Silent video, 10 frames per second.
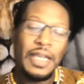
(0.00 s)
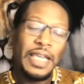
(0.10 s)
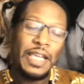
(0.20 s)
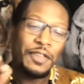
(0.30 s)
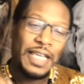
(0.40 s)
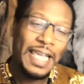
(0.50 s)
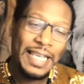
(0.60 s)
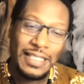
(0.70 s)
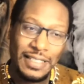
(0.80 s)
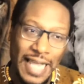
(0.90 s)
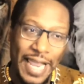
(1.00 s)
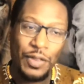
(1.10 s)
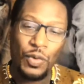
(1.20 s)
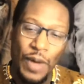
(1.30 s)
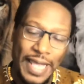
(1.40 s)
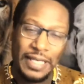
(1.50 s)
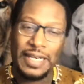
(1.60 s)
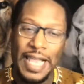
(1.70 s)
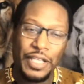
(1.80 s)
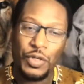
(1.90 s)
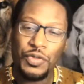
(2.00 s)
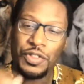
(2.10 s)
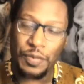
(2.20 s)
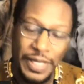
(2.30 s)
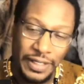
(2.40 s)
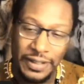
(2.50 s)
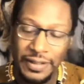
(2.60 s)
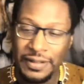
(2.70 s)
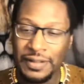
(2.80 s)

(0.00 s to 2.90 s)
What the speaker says: If things stay the way that they used to be,